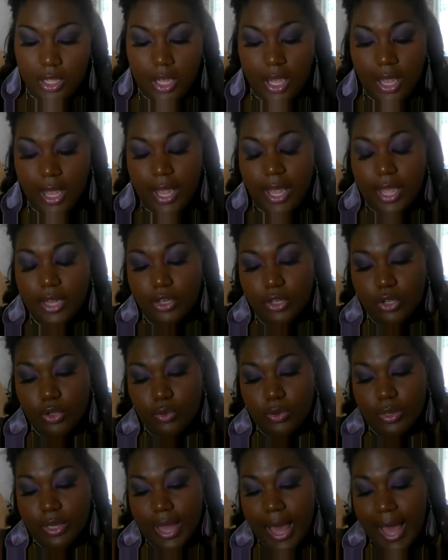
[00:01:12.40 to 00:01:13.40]
and you
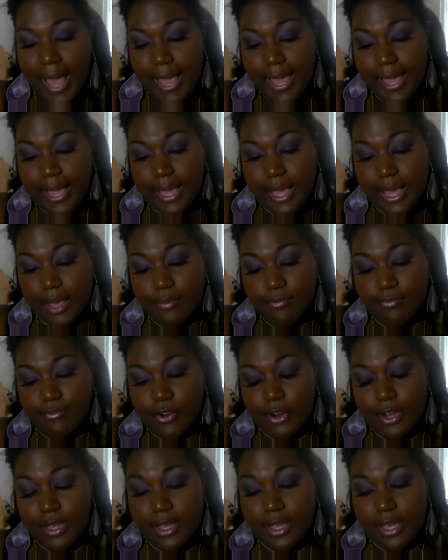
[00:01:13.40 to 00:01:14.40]
like
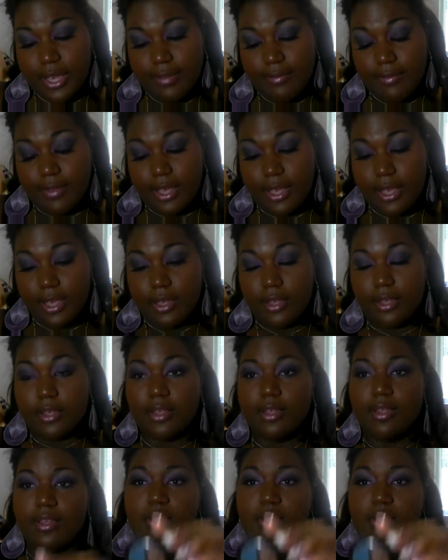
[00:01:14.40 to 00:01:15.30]
Forgiving